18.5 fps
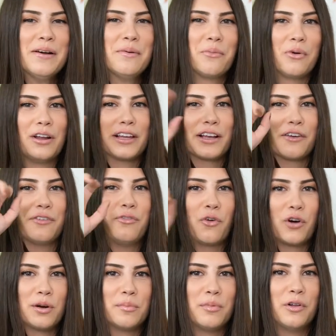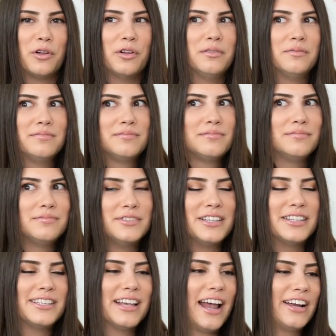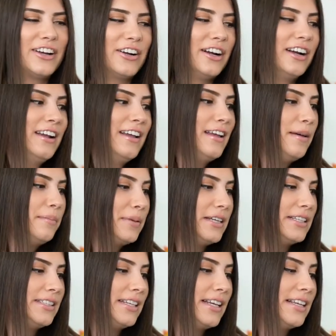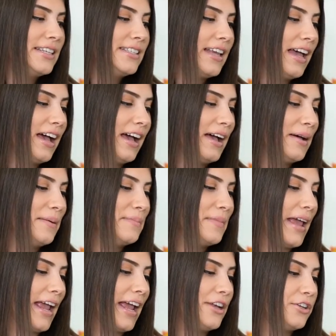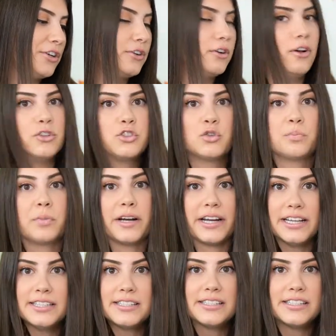more like affordable designer pieces, and you can also bring in